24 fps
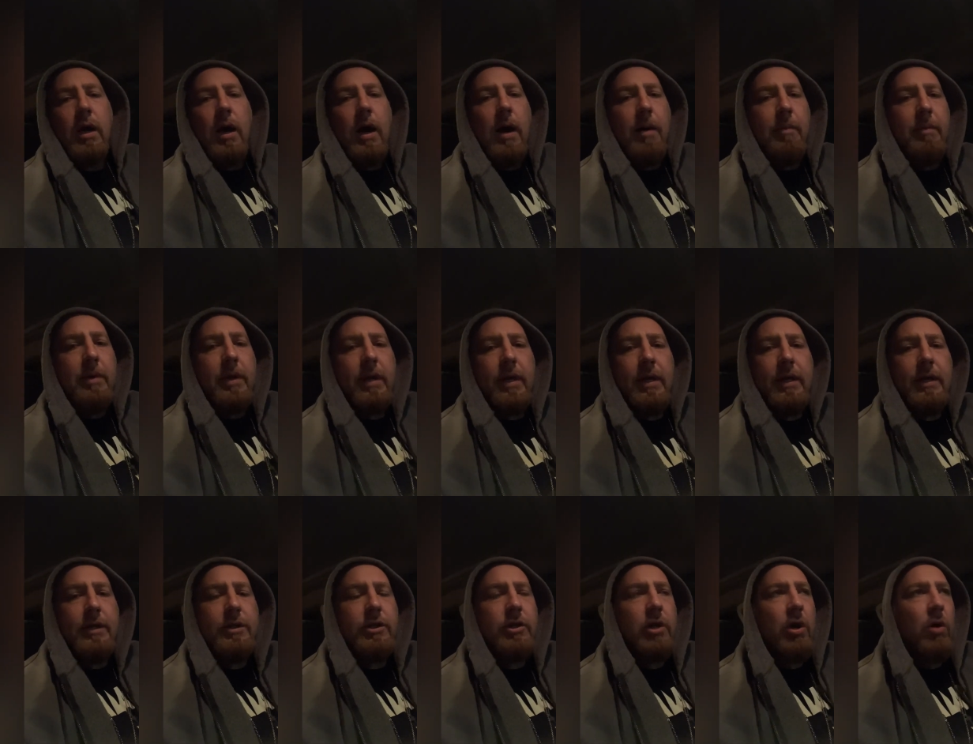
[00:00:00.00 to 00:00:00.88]
I'm going to
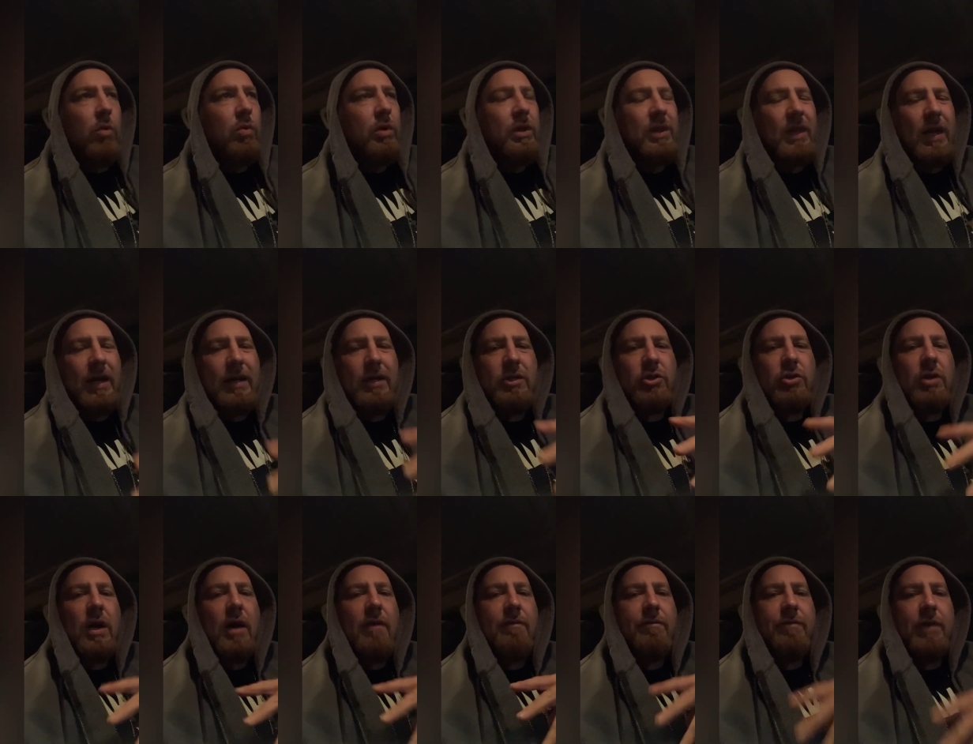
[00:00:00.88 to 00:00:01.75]
hit y'all with like a
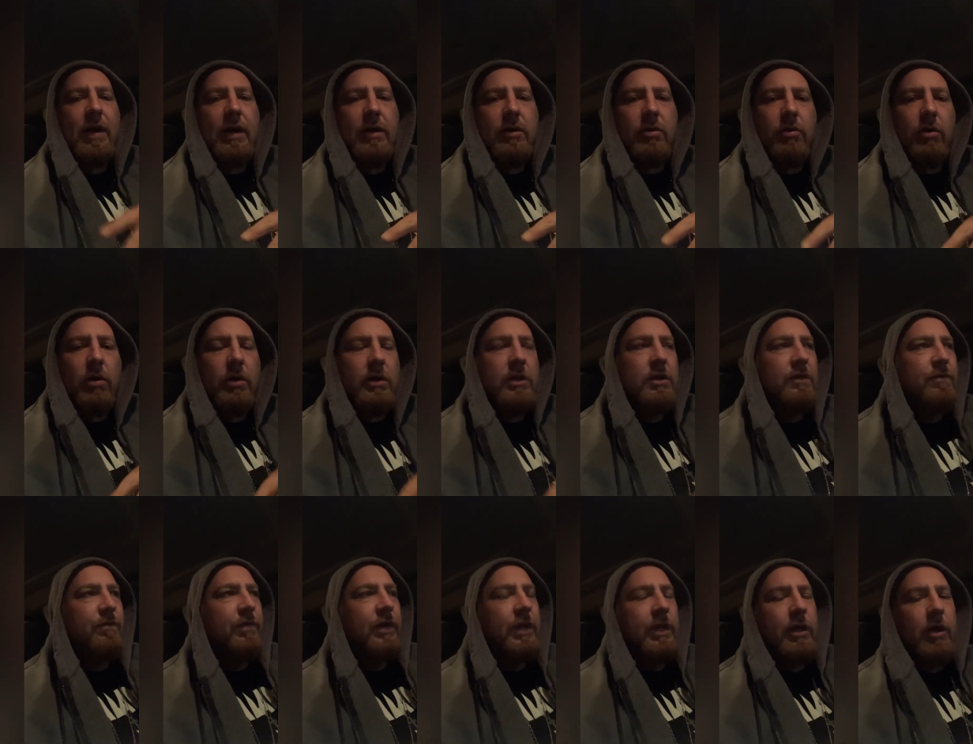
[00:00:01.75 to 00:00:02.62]
trifecta on this
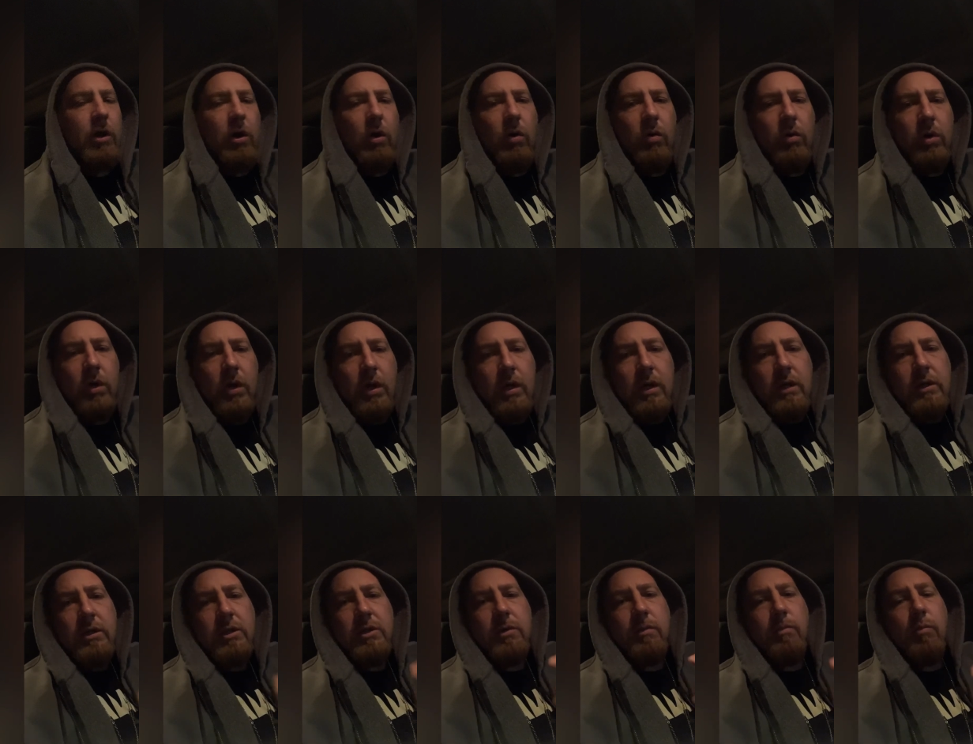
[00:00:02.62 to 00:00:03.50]
video,
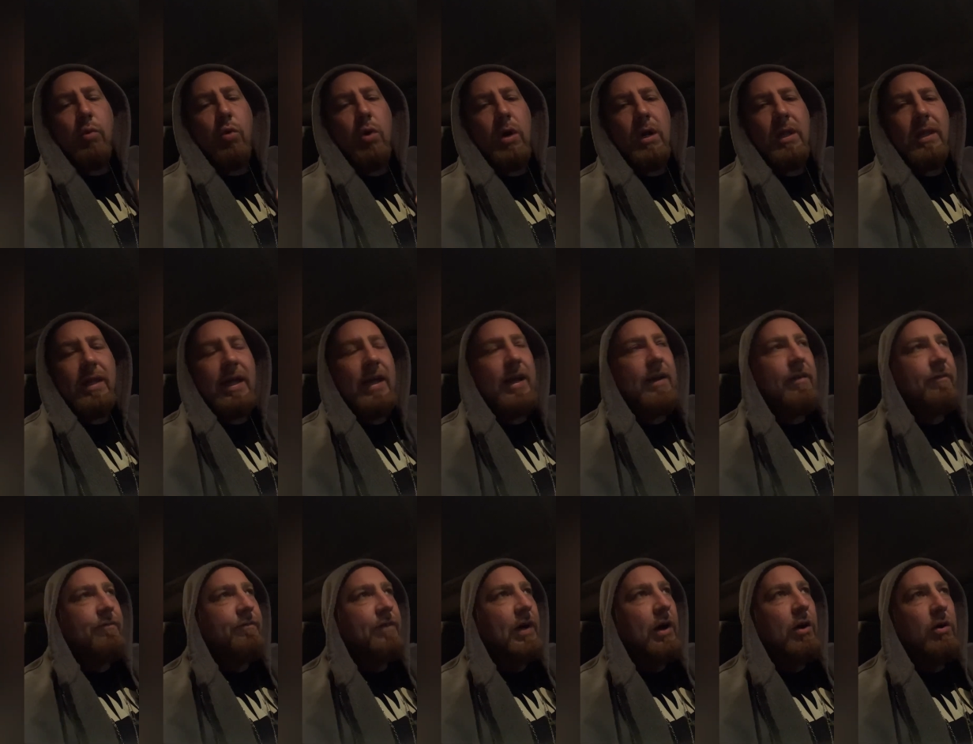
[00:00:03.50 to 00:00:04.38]
some more Atlanta
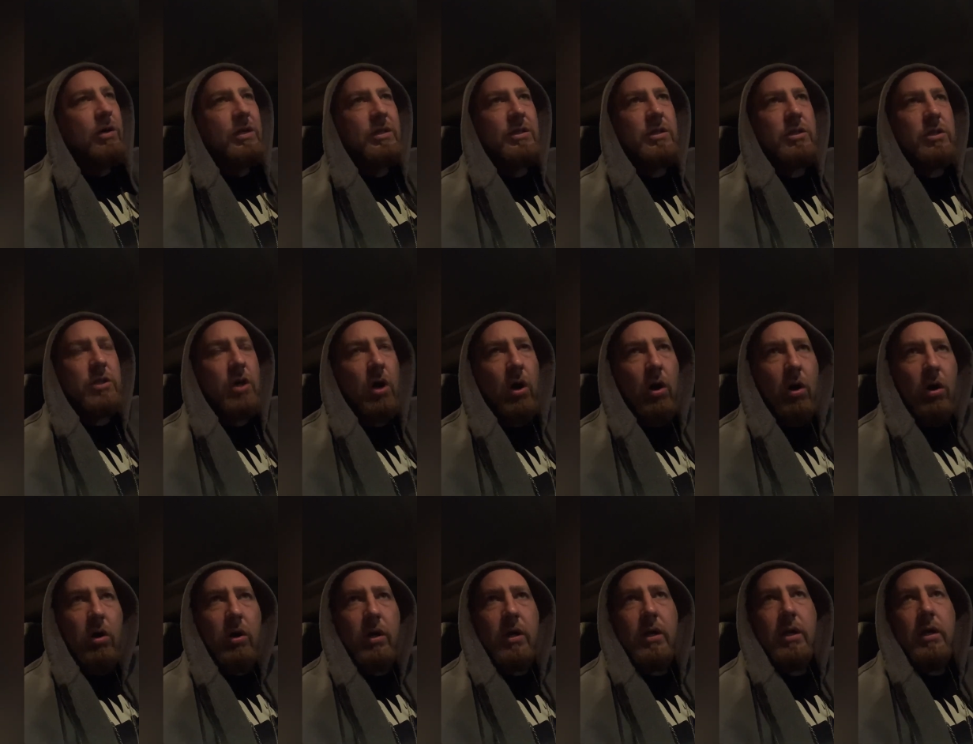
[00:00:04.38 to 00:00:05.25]
Falcons
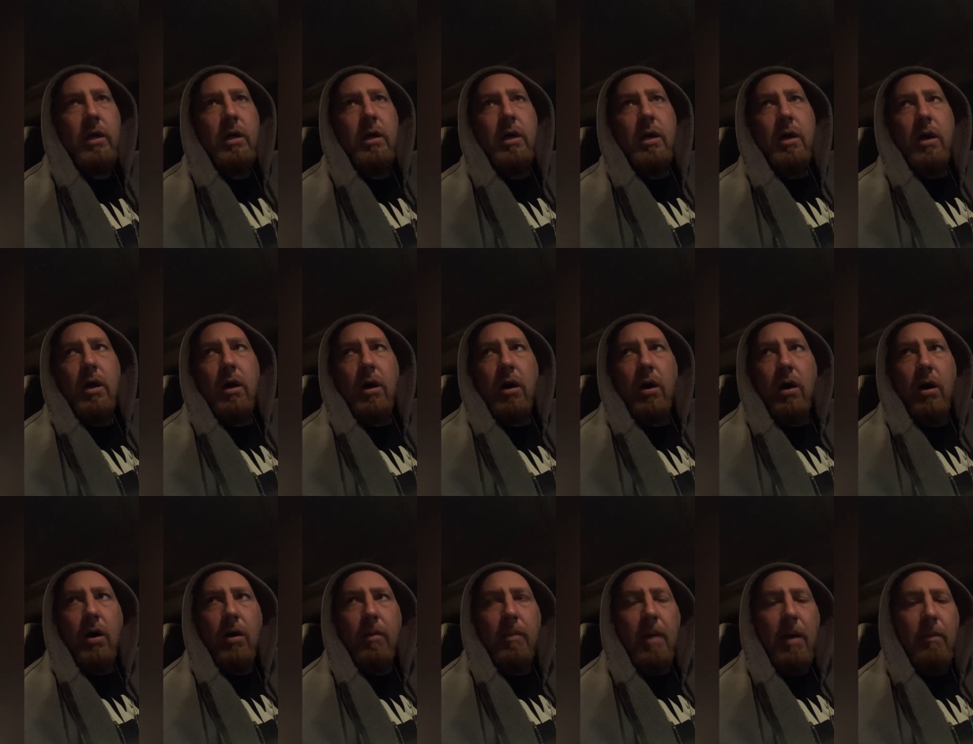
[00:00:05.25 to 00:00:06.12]
talk.
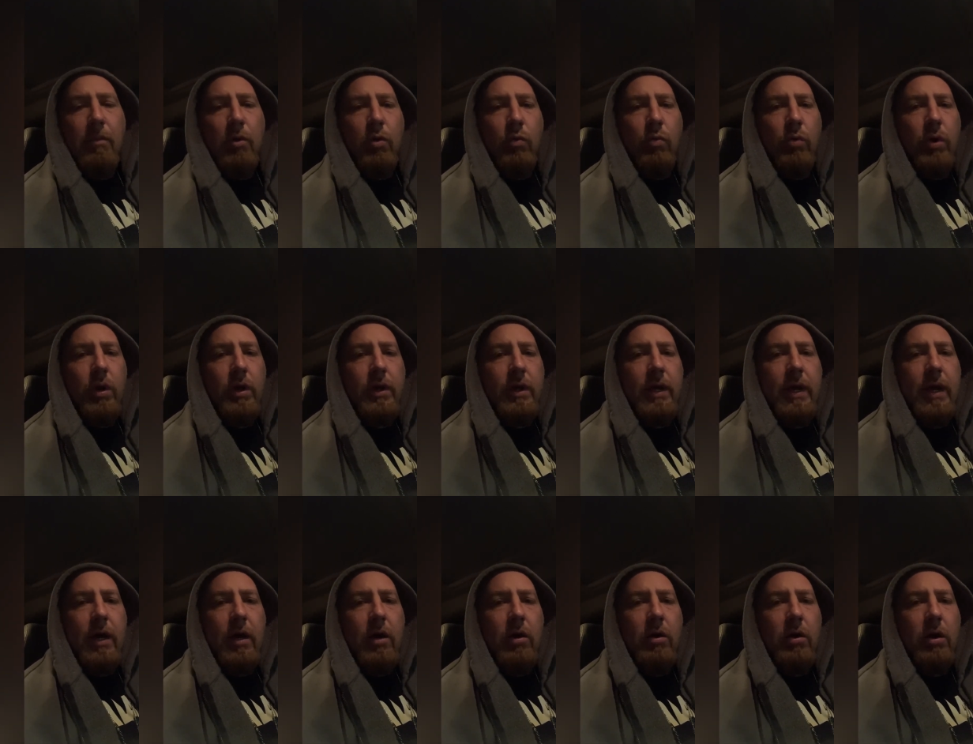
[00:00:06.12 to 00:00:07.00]
Um, I'm going to run
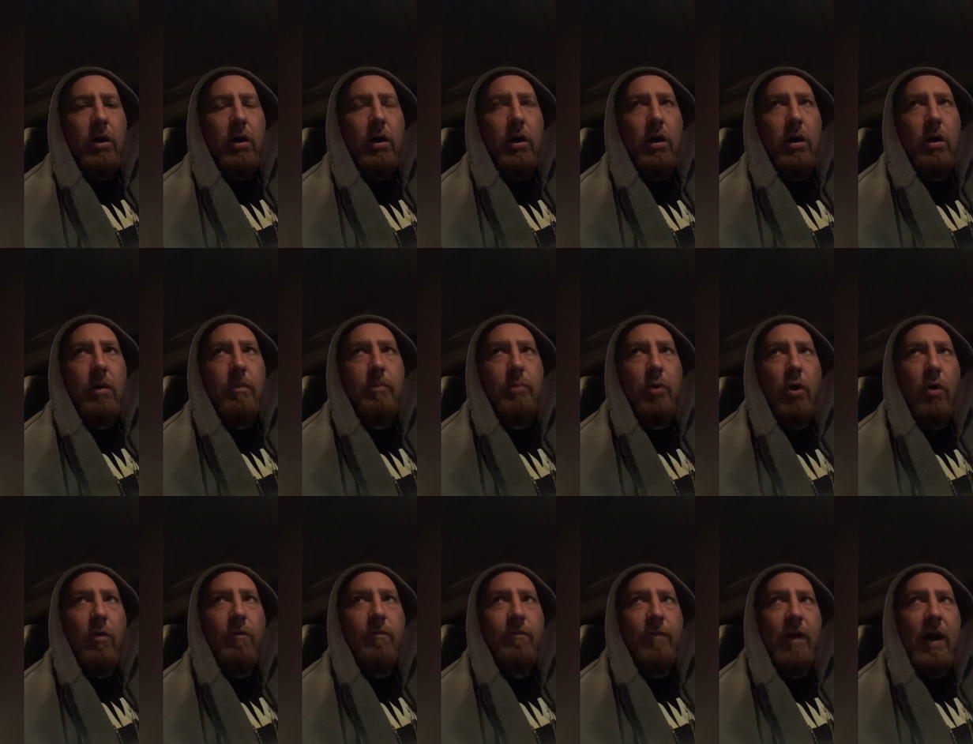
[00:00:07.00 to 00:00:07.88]
down a
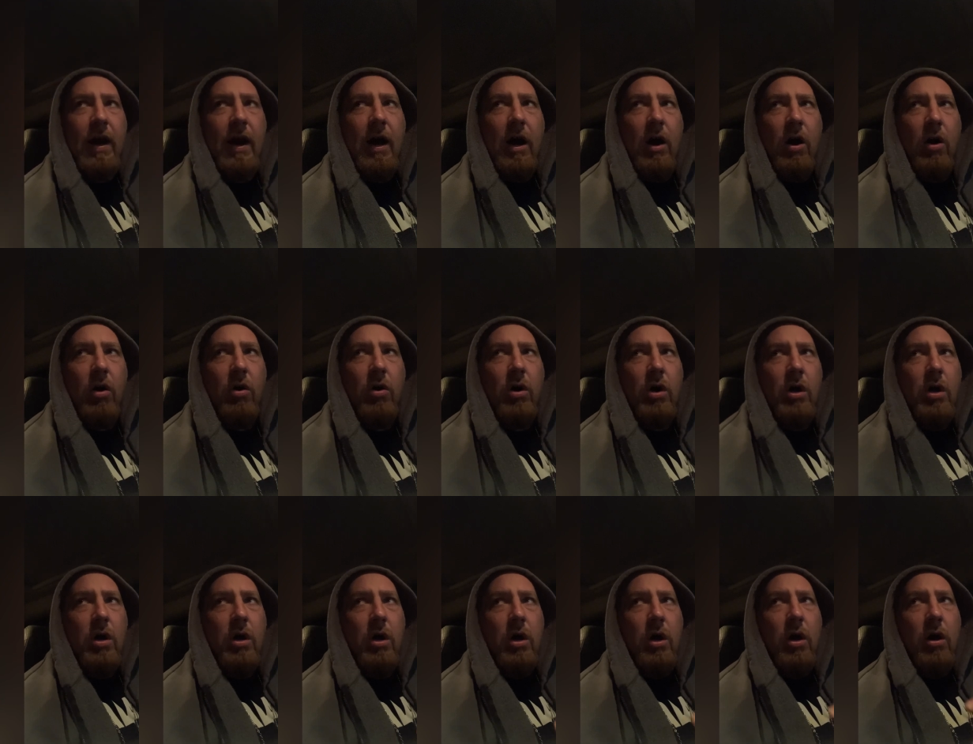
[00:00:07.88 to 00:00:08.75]
profile
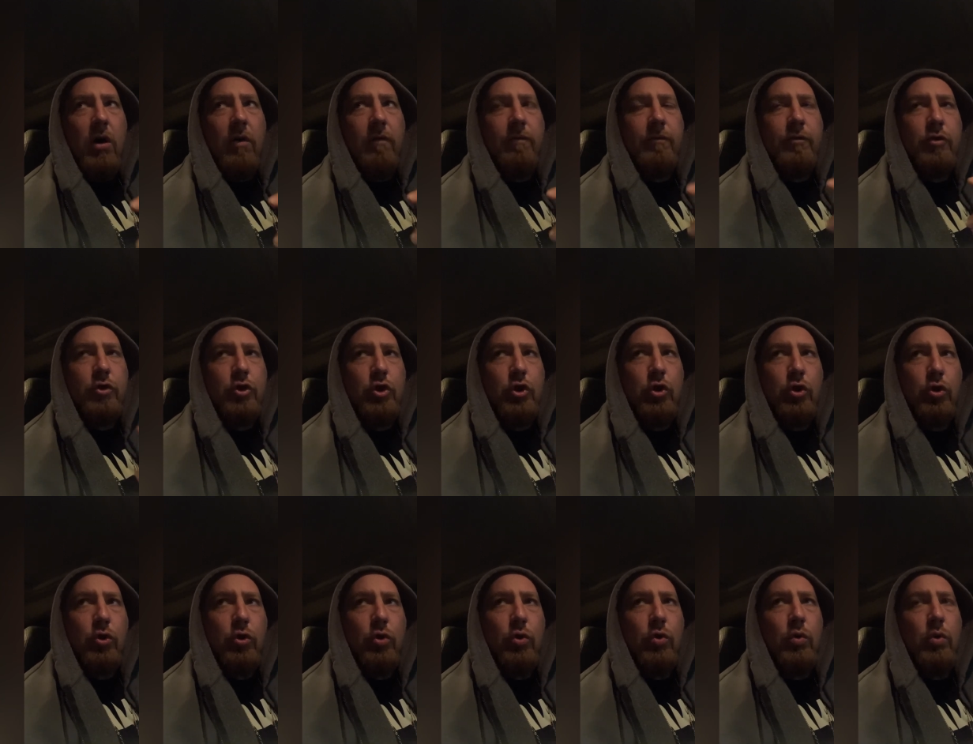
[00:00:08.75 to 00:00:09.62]
of
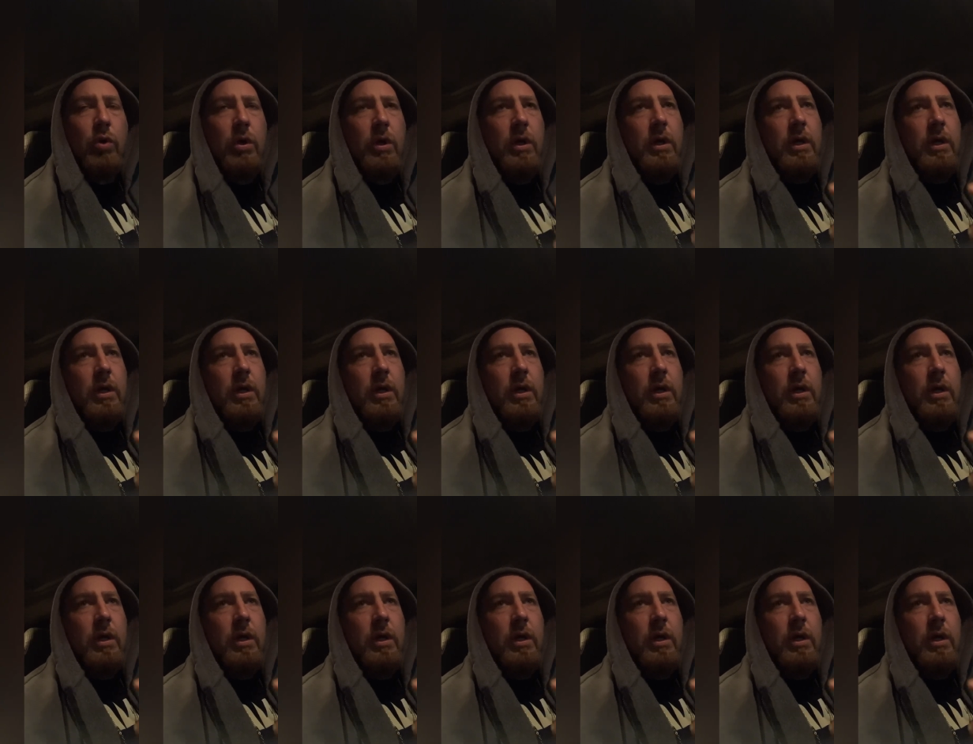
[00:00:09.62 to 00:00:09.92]
two